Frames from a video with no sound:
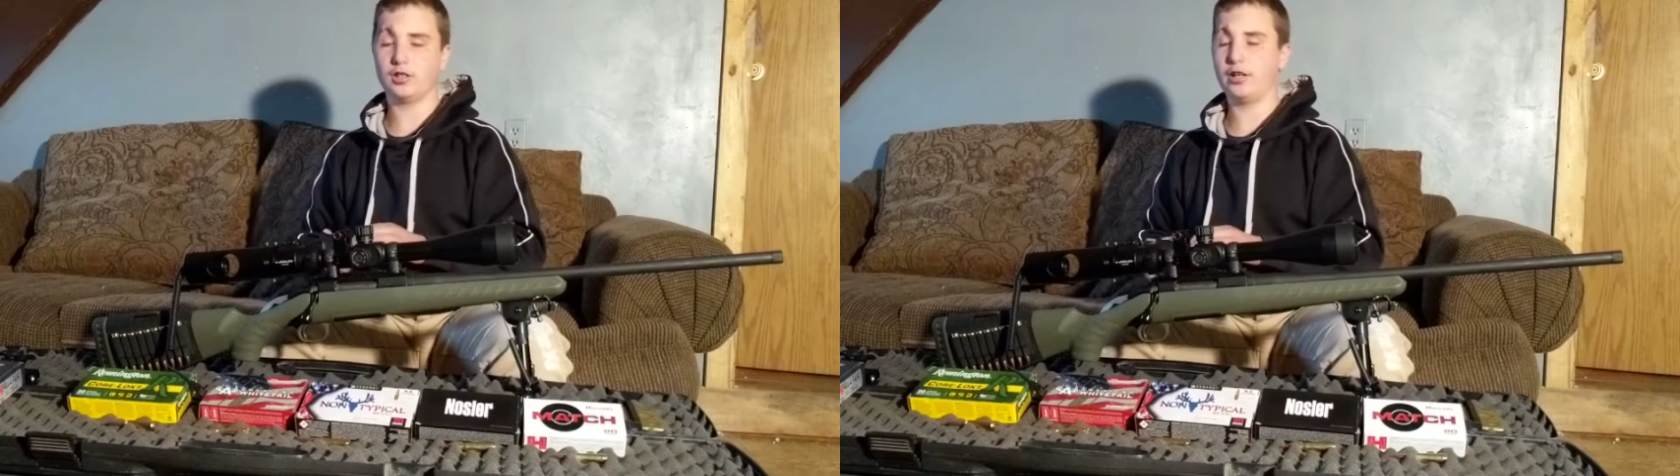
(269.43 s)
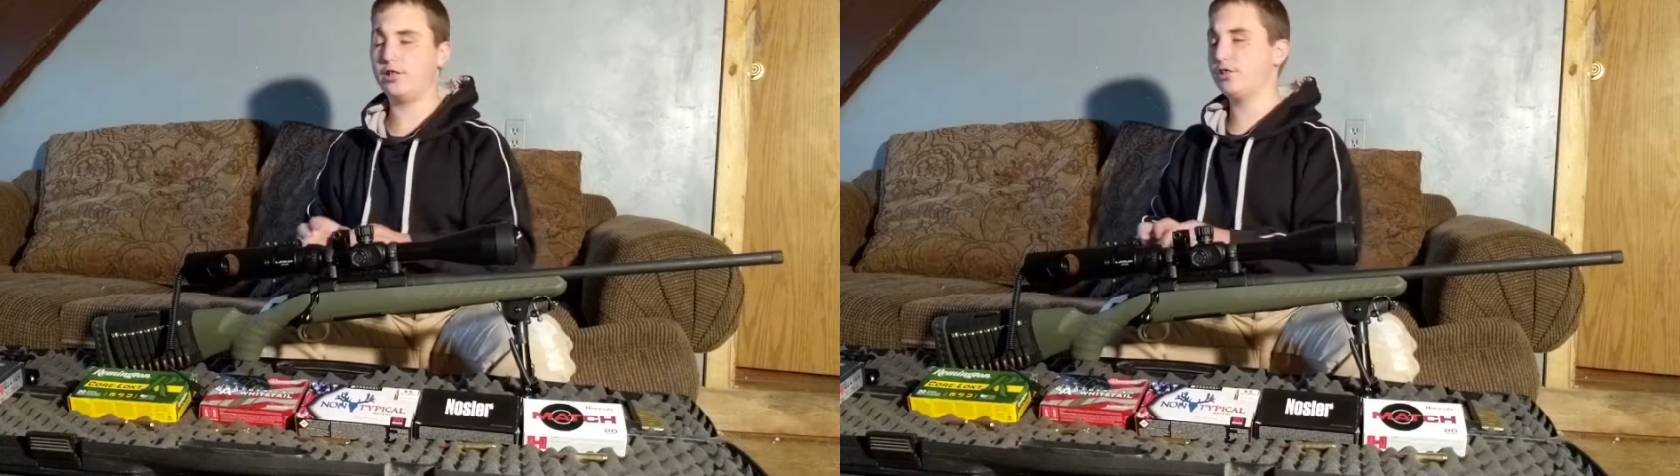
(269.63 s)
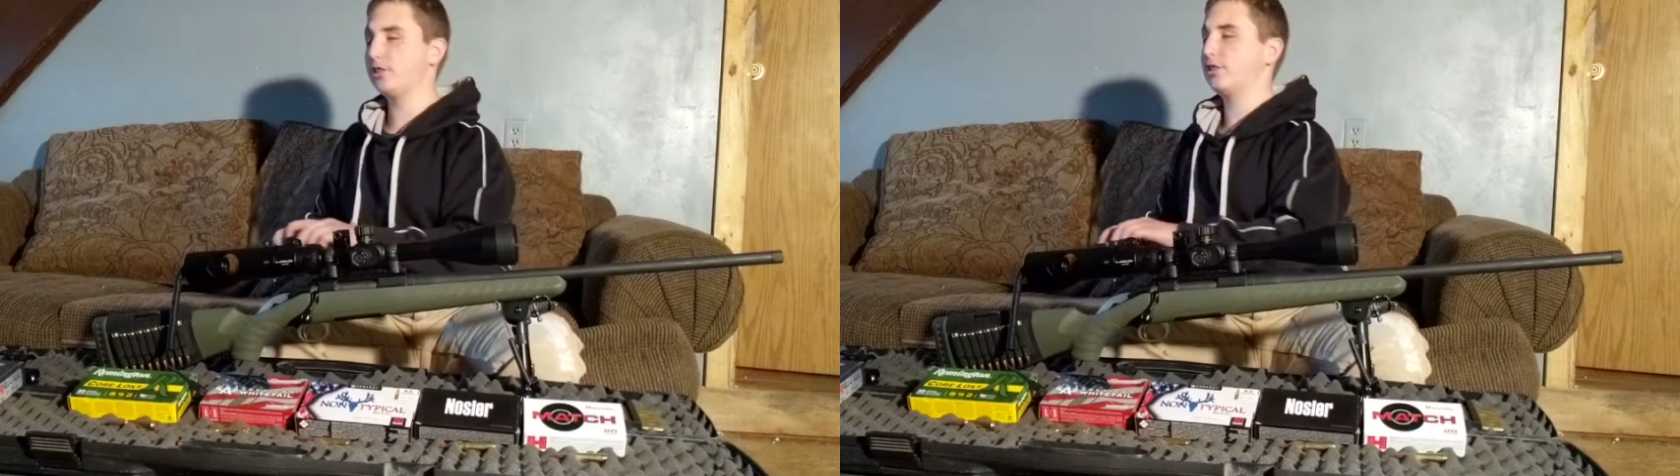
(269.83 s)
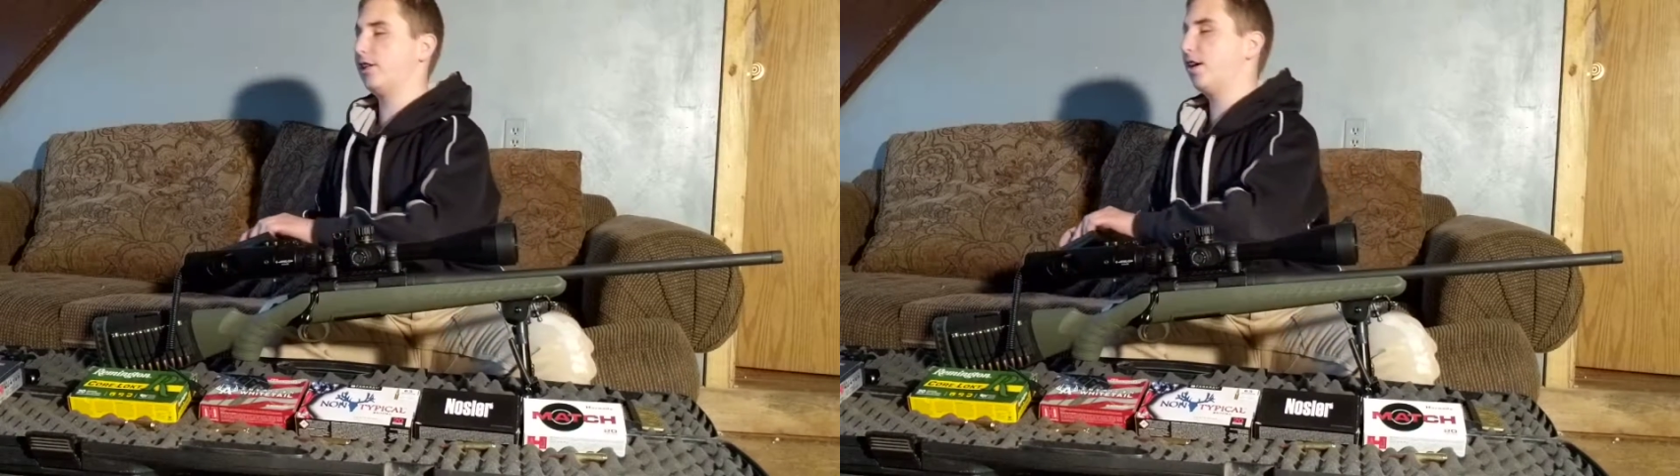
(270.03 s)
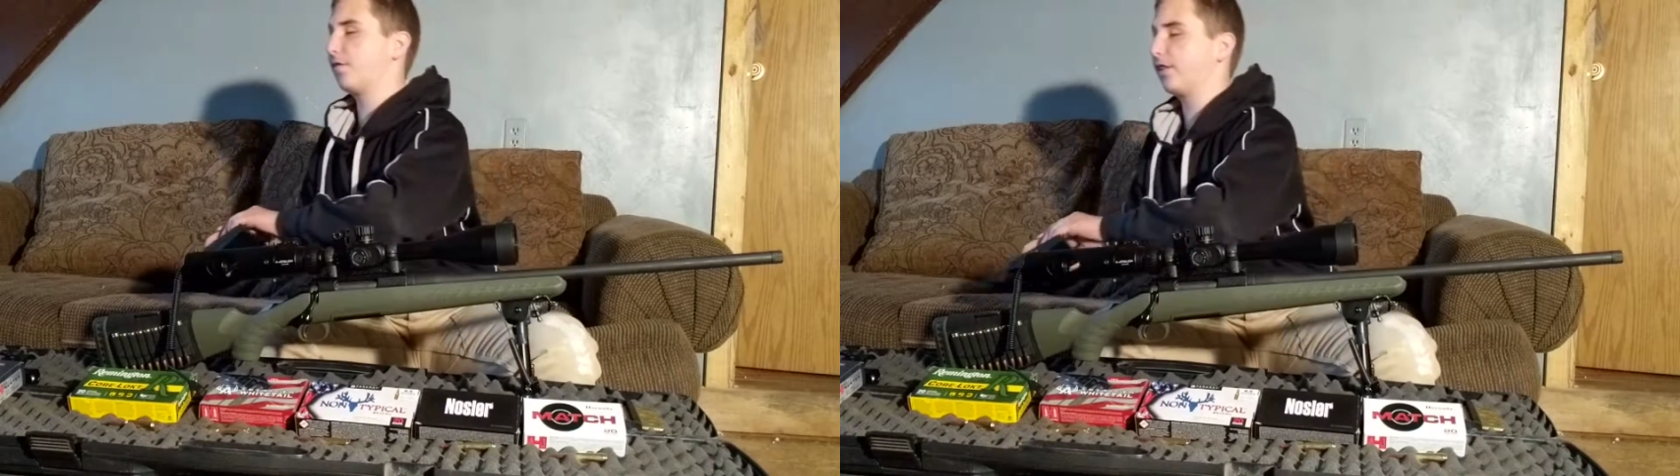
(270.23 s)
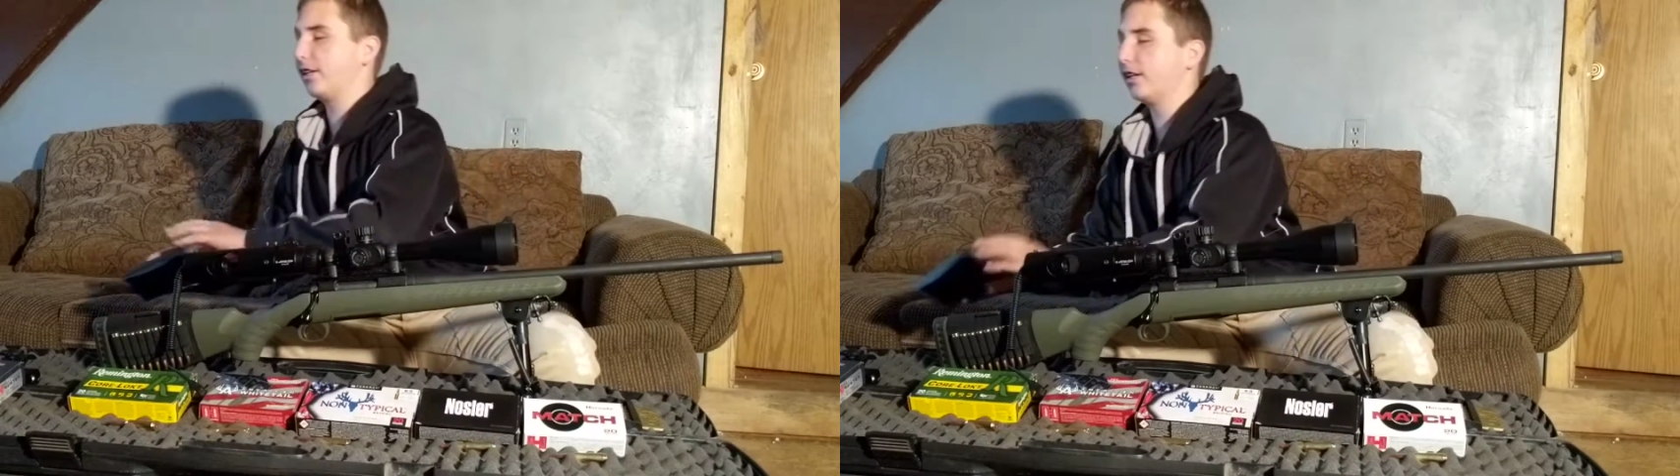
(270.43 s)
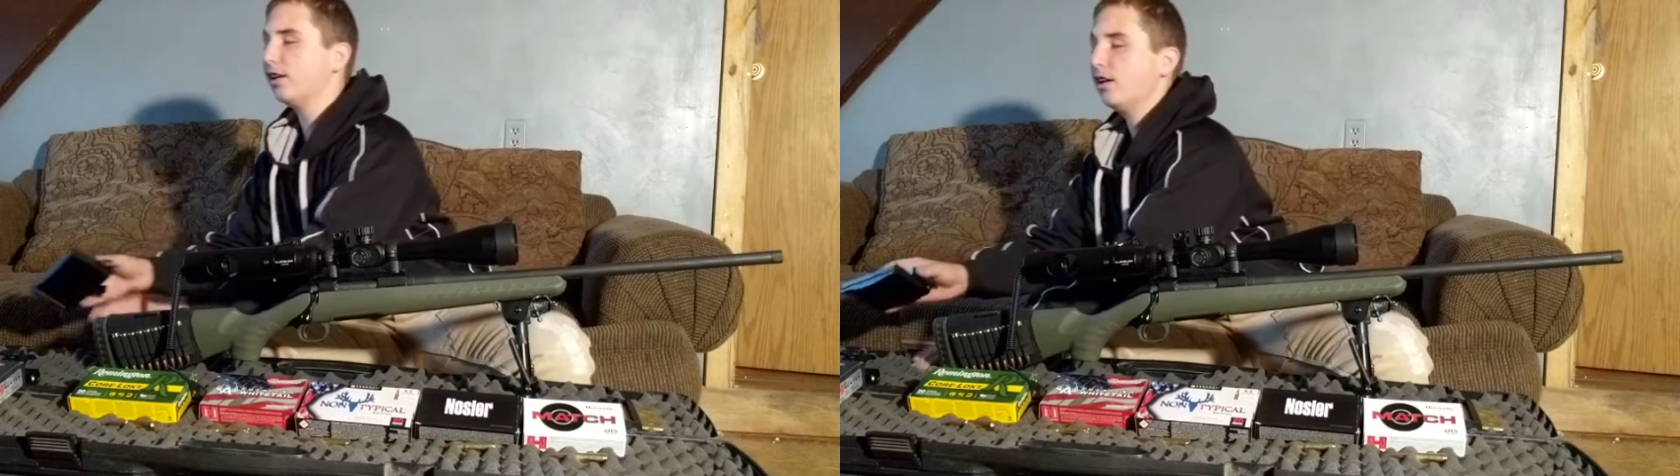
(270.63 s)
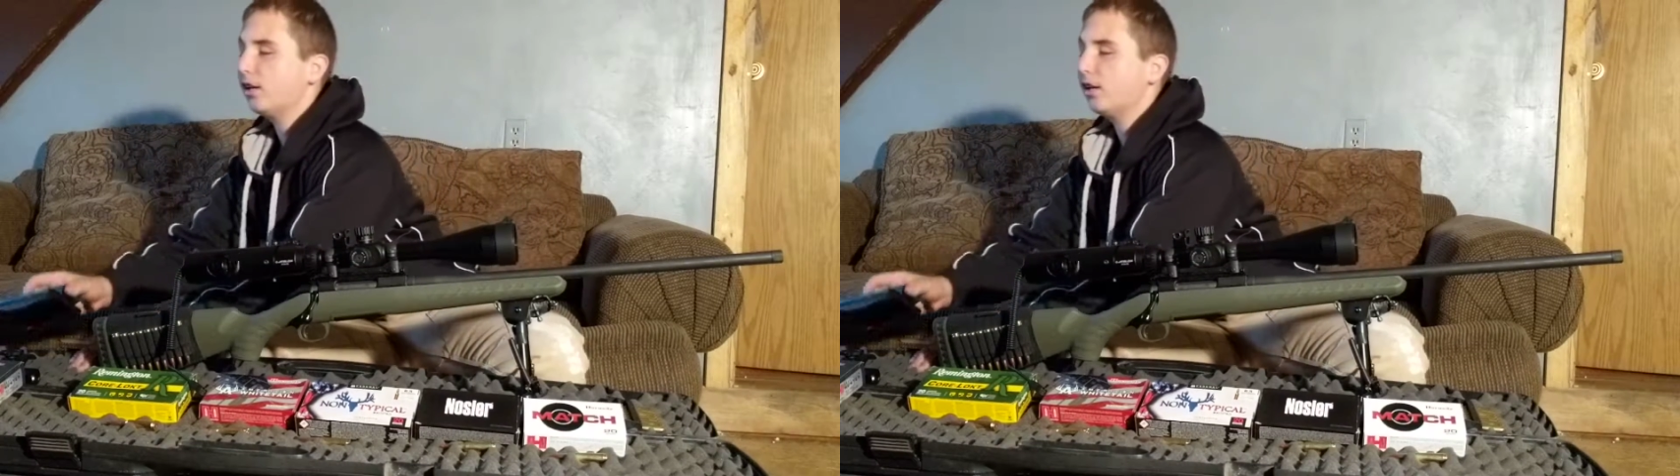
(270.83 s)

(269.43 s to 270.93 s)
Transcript: and you can see everything